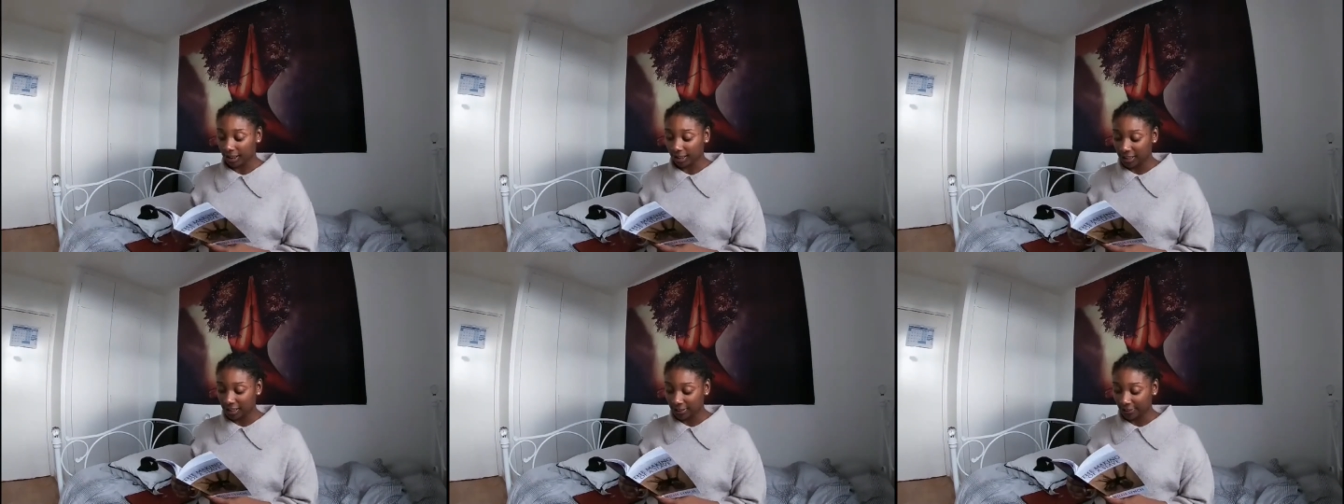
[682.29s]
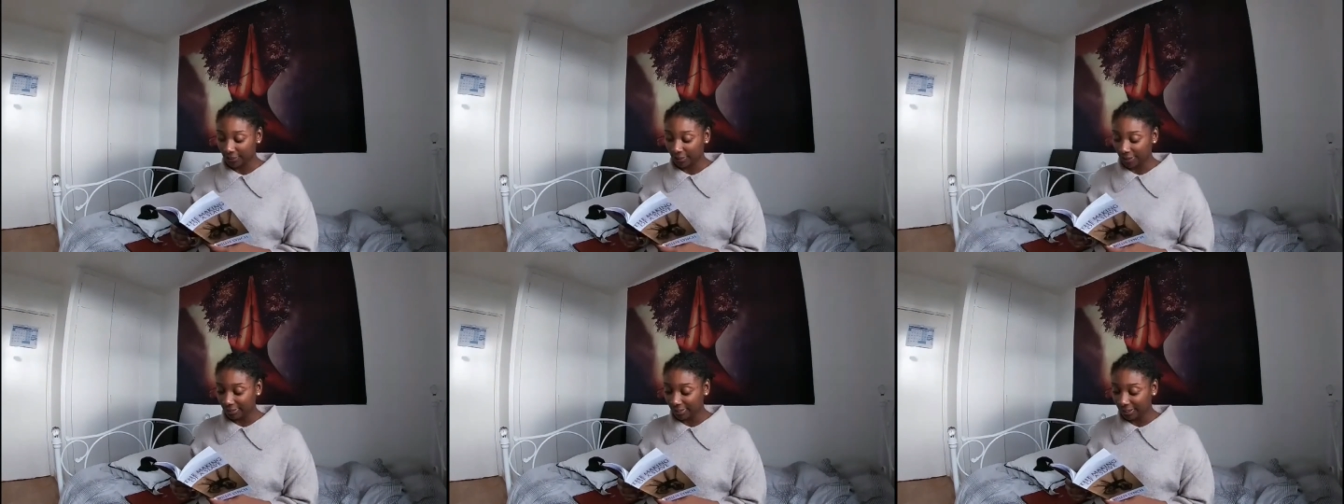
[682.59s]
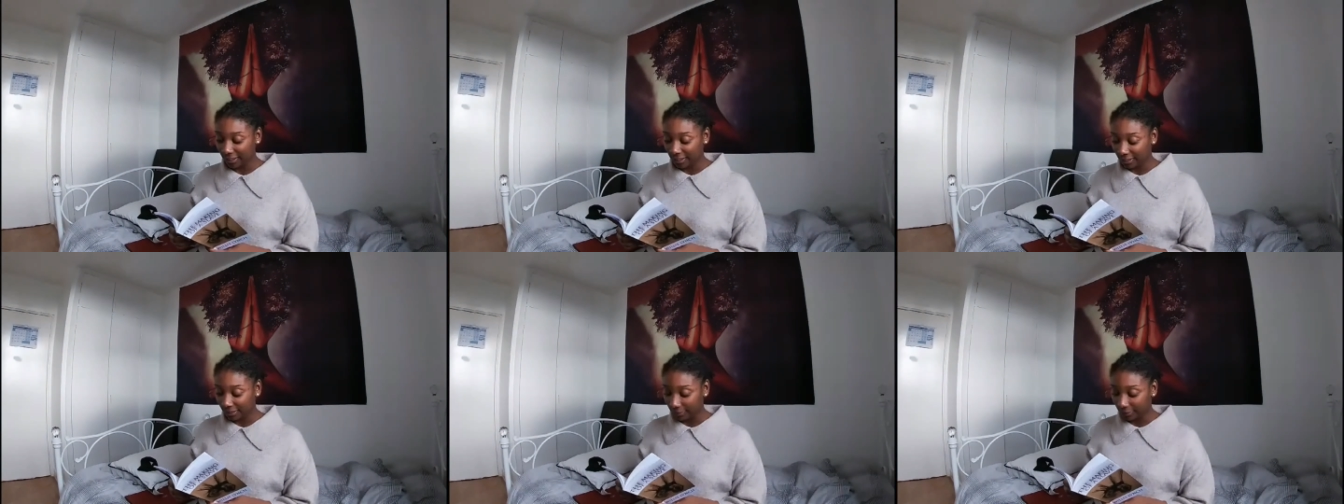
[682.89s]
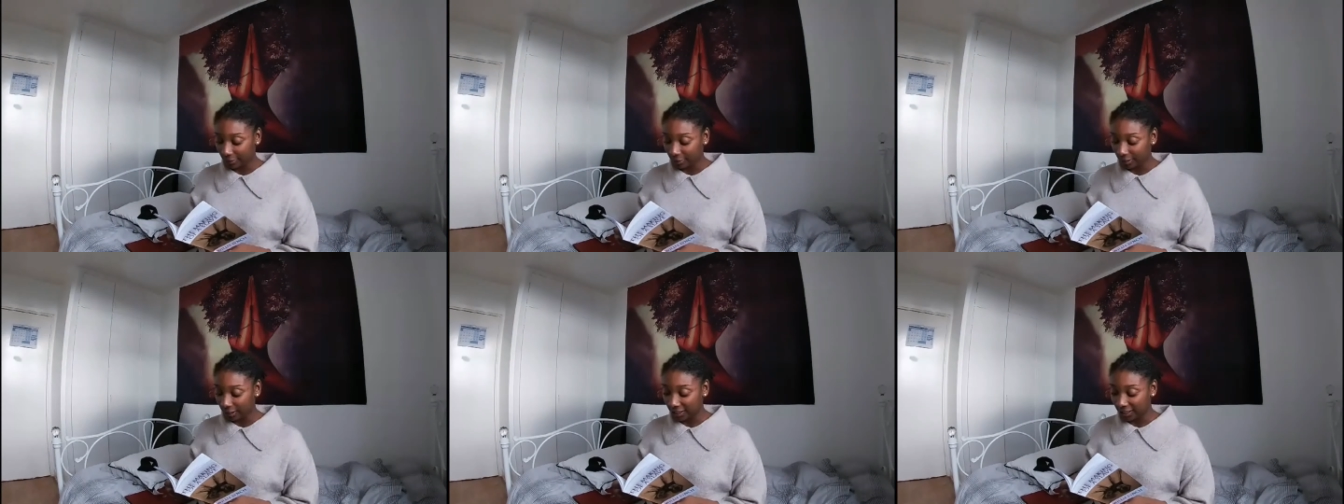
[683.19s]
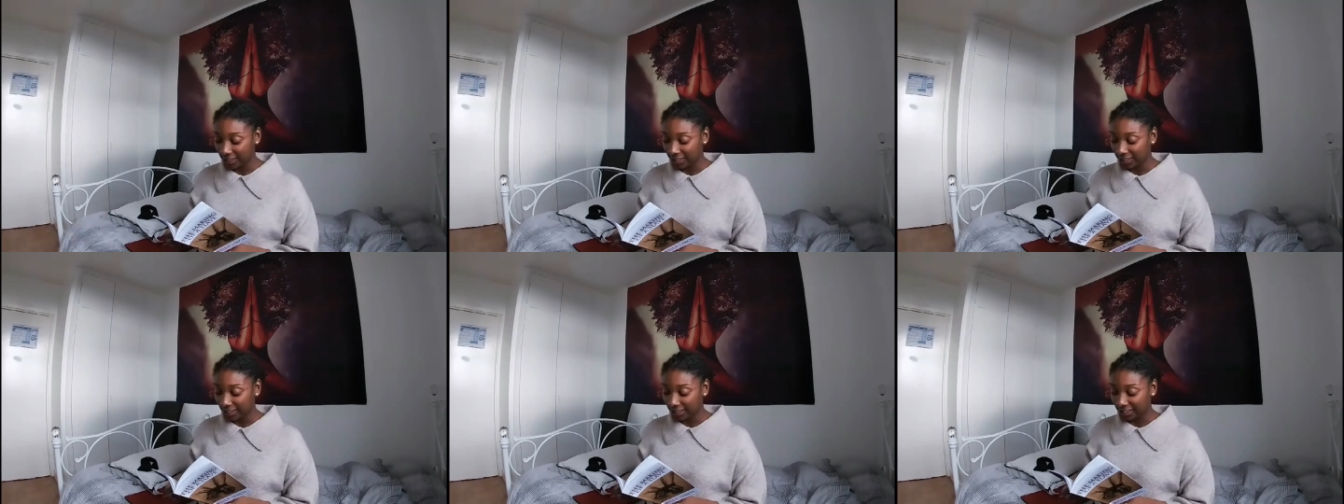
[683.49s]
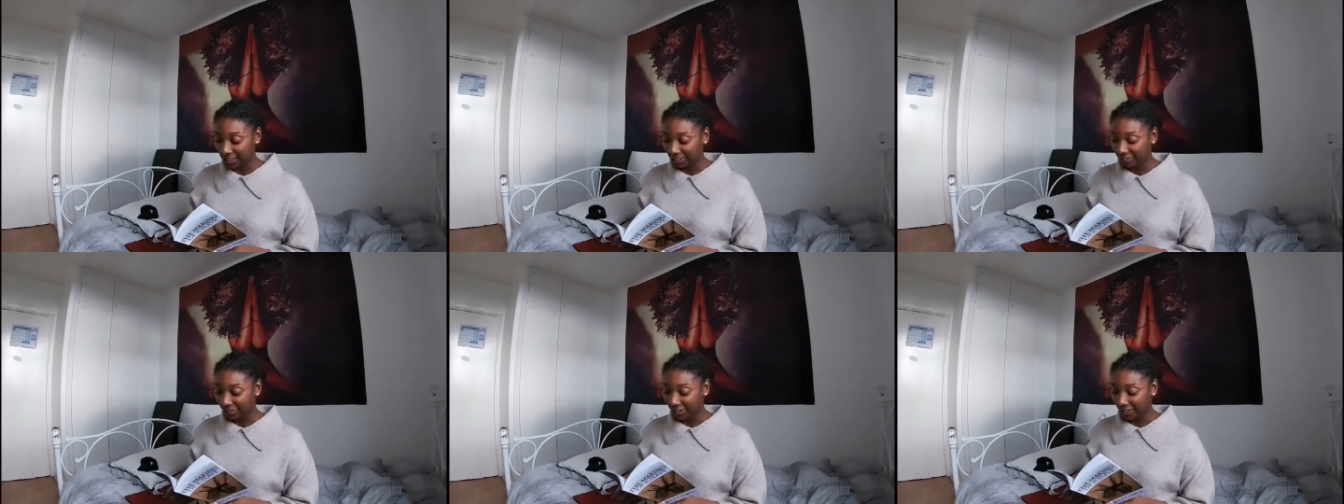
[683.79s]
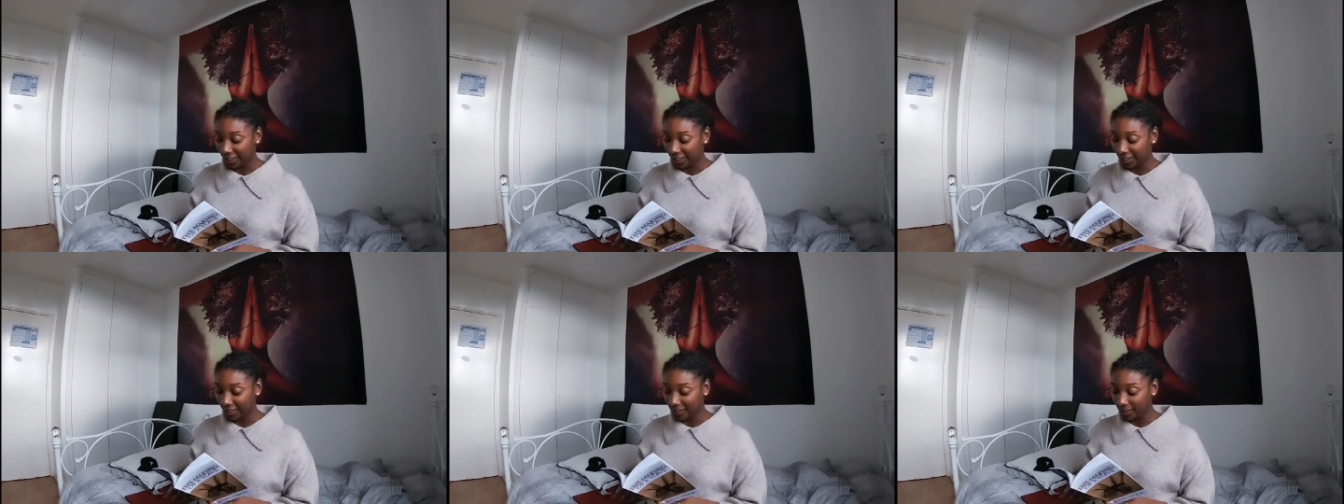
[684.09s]
it's a very easy
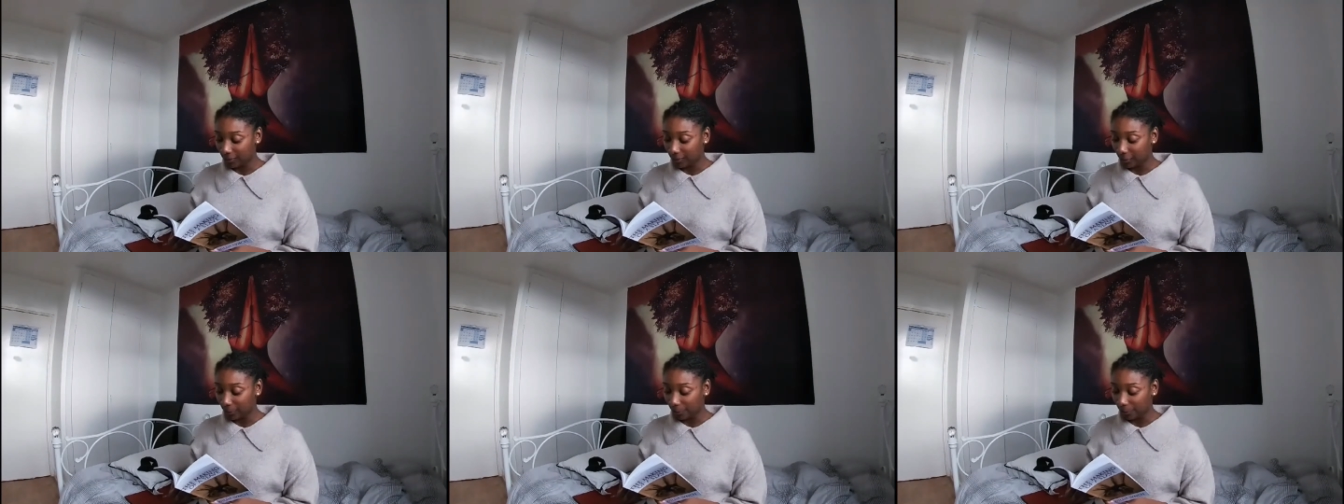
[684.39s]
read.